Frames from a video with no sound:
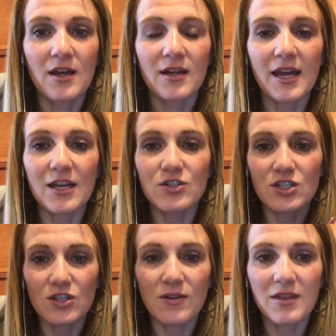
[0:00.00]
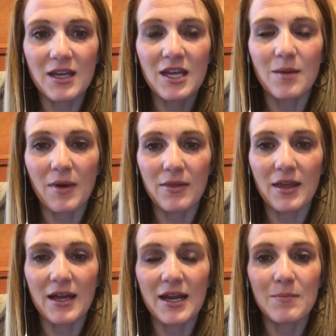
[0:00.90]
Okay, and just start thinking about
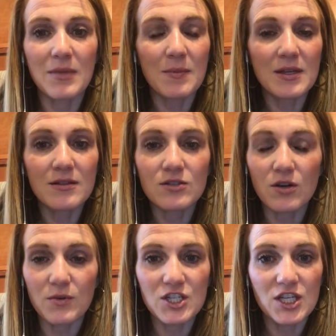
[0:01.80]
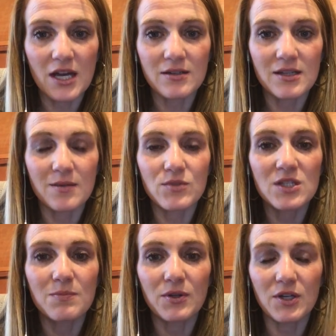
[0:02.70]
that, and maybe start reaching out to them,
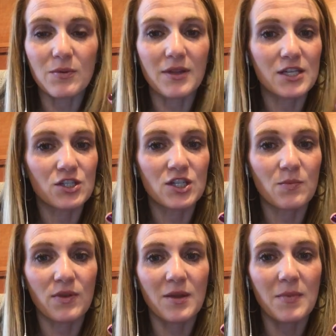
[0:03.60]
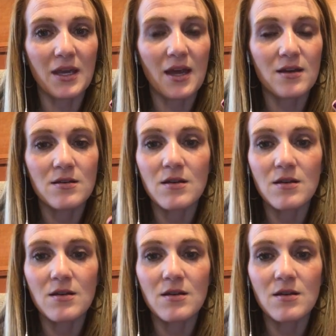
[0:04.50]
just building relationship with them again,